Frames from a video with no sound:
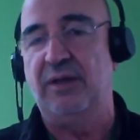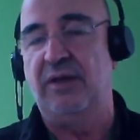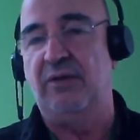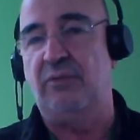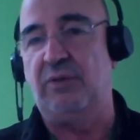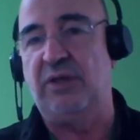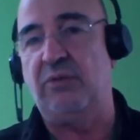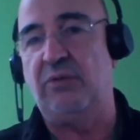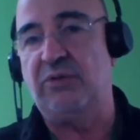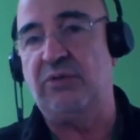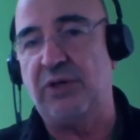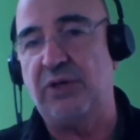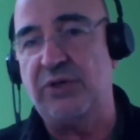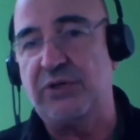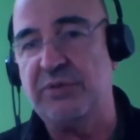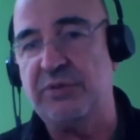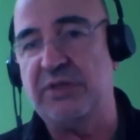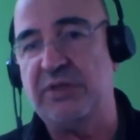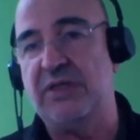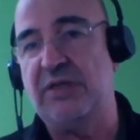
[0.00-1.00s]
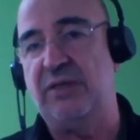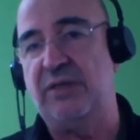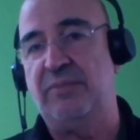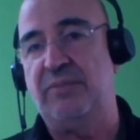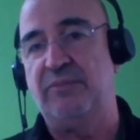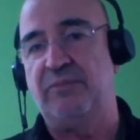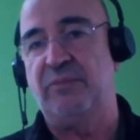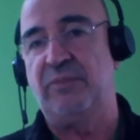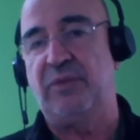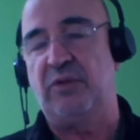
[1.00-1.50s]
Without electricity,
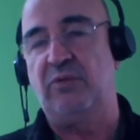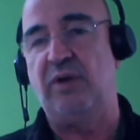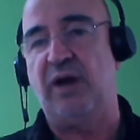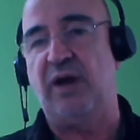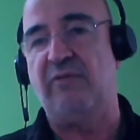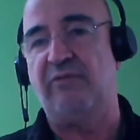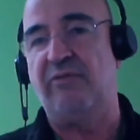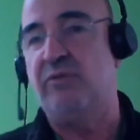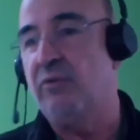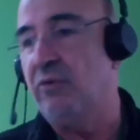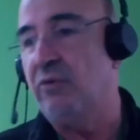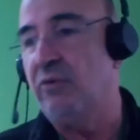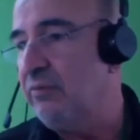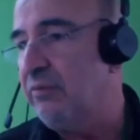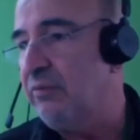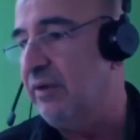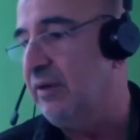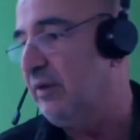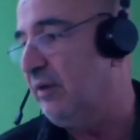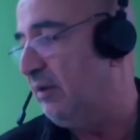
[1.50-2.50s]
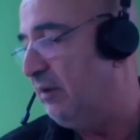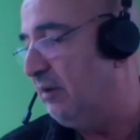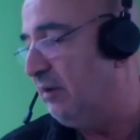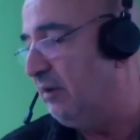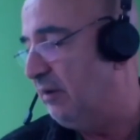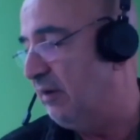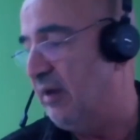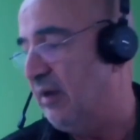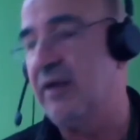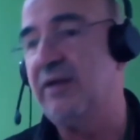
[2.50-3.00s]
you have no
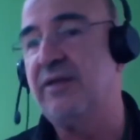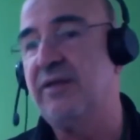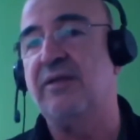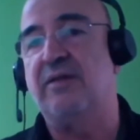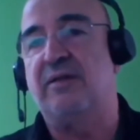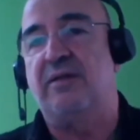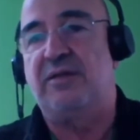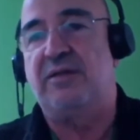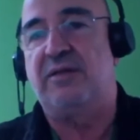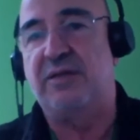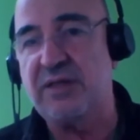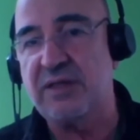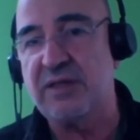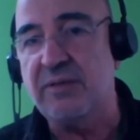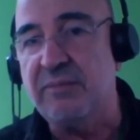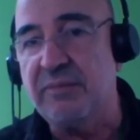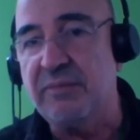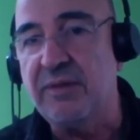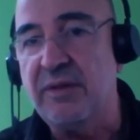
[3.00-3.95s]
health system.